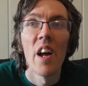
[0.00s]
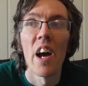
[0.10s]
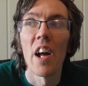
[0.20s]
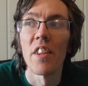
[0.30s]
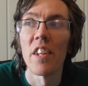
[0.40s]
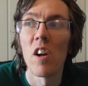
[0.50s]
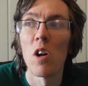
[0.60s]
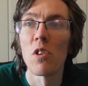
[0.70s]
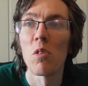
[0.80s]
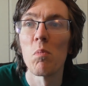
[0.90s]
and it
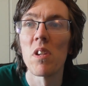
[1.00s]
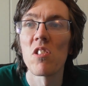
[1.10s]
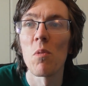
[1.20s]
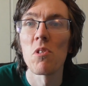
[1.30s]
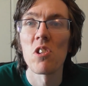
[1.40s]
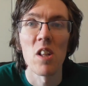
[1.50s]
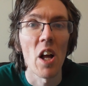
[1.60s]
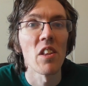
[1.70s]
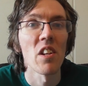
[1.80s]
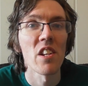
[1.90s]
causes me some
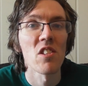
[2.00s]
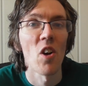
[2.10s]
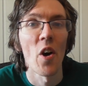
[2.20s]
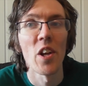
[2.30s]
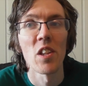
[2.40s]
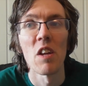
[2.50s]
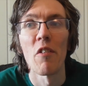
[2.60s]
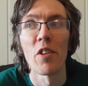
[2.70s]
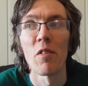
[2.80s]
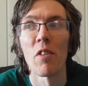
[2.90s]
slight anxiety
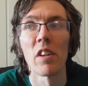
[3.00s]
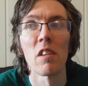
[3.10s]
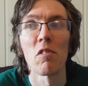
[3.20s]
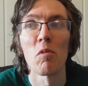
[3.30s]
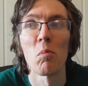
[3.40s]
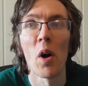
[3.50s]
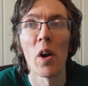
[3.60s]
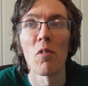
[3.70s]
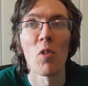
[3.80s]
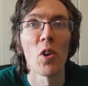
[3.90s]
about what if
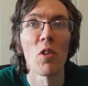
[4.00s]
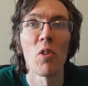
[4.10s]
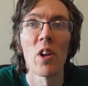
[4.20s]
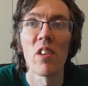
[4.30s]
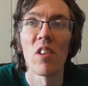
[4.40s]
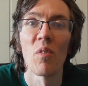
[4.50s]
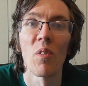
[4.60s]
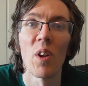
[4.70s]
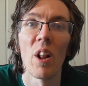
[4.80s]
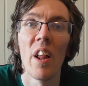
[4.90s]
my father, for
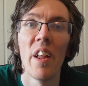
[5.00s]
example,